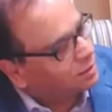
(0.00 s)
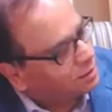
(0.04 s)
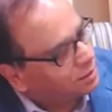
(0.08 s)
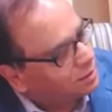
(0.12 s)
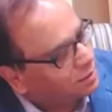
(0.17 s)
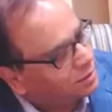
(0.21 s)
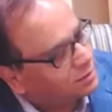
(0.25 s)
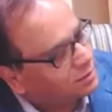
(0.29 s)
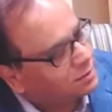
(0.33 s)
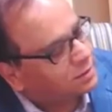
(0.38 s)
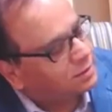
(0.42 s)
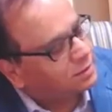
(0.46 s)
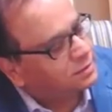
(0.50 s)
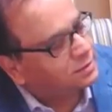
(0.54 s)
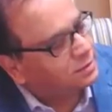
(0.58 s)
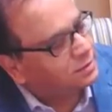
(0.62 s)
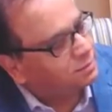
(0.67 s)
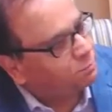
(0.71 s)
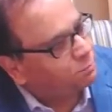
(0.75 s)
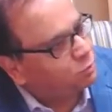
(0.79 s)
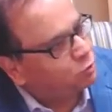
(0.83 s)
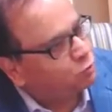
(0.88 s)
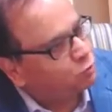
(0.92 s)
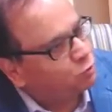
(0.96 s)

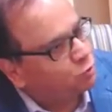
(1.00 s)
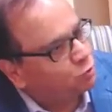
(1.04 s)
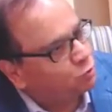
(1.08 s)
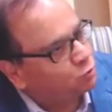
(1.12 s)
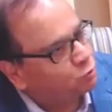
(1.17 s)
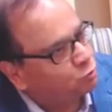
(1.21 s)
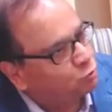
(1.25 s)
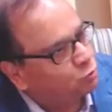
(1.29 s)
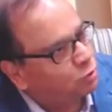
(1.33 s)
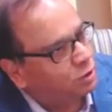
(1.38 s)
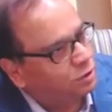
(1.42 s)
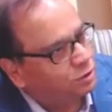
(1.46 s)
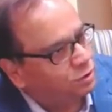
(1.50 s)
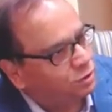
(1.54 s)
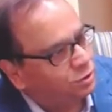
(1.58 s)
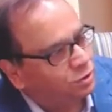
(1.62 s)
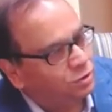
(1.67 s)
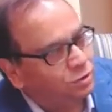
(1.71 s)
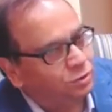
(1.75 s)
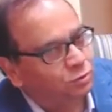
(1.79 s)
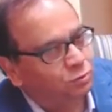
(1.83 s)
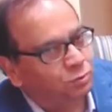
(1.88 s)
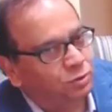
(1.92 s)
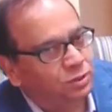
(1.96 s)
relationship between two
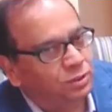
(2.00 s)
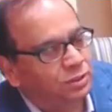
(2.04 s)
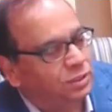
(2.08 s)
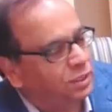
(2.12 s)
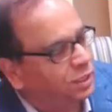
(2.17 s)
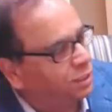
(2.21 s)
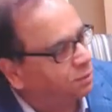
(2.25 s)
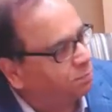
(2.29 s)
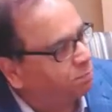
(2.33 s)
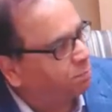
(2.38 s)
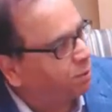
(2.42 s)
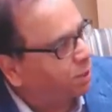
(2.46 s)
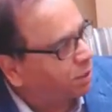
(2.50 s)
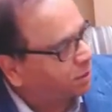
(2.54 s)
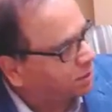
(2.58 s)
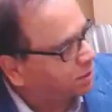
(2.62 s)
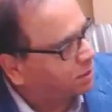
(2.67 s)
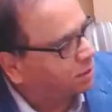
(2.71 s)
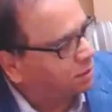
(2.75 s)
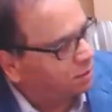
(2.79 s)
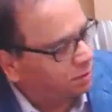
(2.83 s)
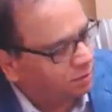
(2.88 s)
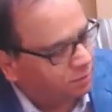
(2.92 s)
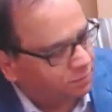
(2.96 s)
countries with their
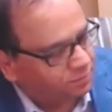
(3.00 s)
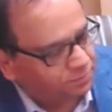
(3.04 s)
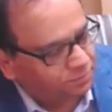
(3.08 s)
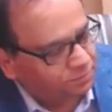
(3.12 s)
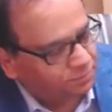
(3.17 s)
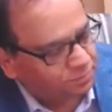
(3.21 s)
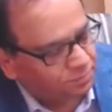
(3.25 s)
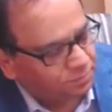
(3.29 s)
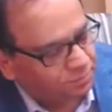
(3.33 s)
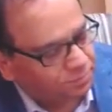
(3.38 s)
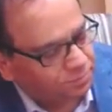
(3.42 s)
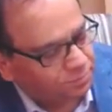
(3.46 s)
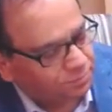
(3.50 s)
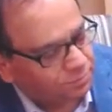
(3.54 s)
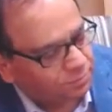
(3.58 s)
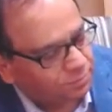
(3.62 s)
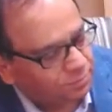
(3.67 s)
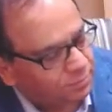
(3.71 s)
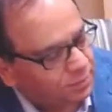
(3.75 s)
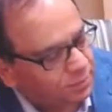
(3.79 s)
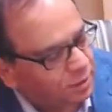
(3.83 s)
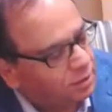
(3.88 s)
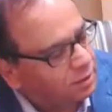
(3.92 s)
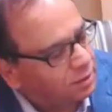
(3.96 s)
partner,
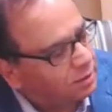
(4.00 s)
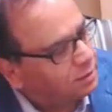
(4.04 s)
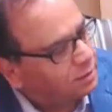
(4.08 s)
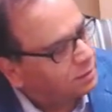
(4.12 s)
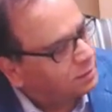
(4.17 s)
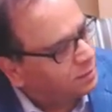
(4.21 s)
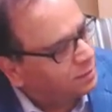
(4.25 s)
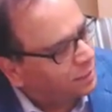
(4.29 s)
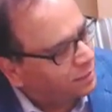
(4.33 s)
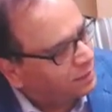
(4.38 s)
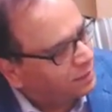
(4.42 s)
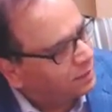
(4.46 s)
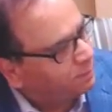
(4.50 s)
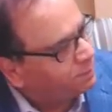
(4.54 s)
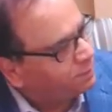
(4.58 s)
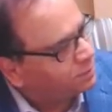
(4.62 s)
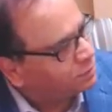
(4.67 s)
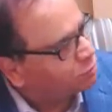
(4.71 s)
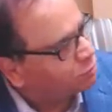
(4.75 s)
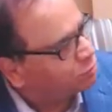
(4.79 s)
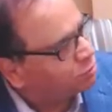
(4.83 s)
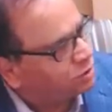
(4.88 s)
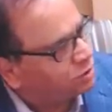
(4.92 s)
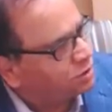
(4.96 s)
that
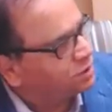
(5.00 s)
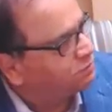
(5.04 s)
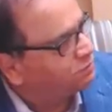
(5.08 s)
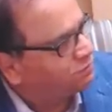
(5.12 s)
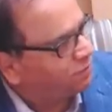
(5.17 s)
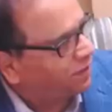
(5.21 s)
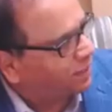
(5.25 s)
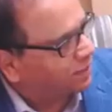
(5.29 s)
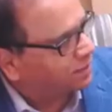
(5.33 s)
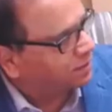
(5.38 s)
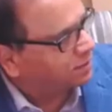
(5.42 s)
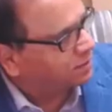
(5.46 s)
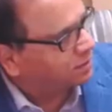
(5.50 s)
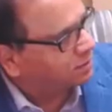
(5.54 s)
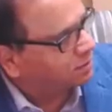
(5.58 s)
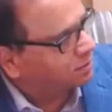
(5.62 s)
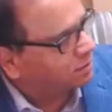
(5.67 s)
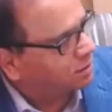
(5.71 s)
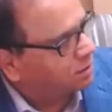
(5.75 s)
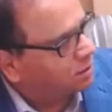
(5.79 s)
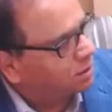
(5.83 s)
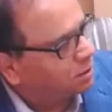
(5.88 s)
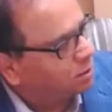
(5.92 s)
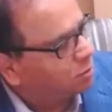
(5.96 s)
depends on three
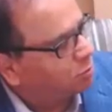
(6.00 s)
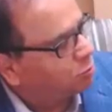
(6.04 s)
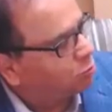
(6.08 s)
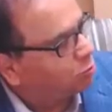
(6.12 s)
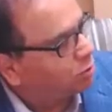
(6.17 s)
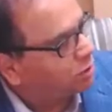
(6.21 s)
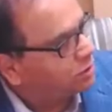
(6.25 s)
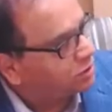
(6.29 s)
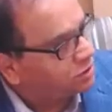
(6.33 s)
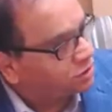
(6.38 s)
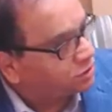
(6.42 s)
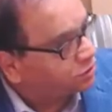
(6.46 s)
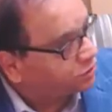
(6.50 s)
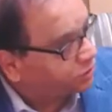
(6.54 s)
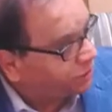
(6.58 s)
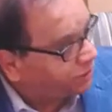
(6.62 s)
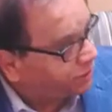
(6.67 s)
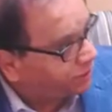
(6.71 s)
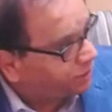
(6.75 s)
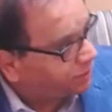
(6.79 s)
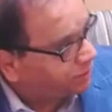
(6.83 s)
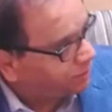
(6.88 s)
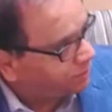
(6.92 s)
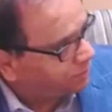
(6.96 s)
factors. One is
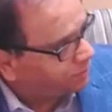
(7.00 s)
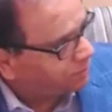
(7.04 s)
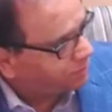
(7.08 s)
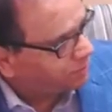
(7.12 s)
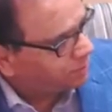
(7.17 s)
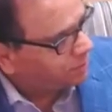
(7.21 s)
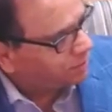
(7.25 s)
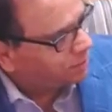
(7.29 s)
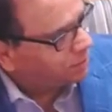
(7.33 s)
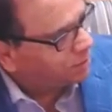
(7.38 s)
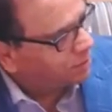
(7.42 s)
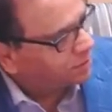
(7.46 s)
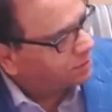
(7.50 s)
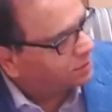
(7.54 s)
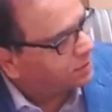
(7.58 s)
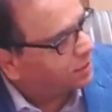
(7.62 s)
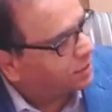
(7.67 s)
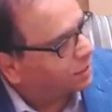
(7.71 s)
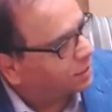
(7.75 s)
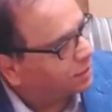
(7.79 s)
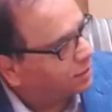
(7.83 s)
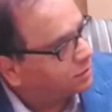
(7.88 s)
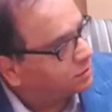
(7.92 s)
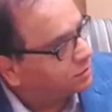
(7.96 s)
trade,
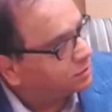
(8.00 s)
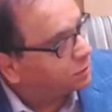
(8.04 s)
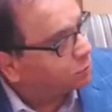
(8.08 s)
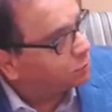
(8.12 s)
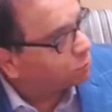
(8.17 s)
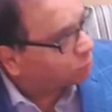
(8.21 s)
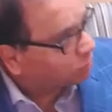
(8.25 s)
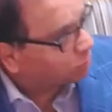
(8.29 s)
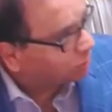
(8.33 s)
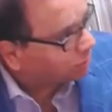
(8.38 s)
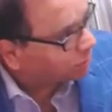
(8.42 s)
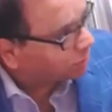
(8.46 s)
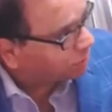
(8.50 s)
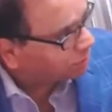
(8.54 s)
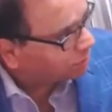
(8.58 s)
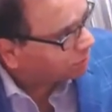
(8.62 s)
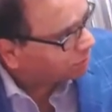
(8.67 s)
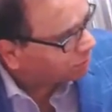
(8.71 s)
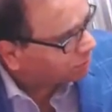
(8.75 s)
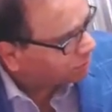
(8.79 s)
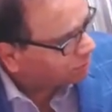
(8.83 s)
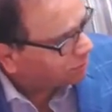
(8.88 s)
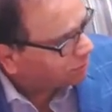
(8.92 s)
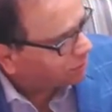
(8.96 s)
second is nuclear,
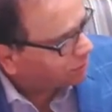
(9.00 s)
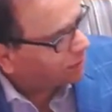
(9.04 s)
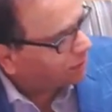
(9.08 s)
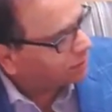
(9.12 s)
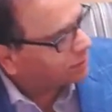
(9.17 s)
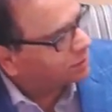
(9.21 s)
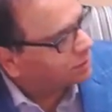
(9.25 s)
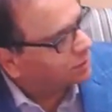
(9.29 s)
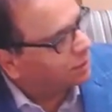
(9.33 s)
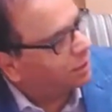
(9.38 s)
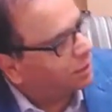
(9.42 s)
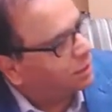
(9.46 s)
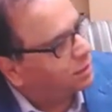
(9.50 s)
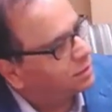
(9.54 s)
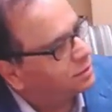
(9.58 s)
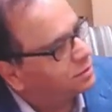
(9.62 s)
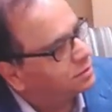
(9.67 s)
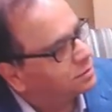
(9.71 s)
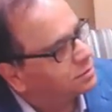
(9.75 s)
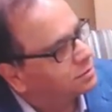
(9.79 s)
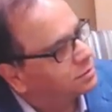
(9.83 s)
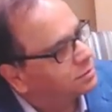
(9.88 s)
third is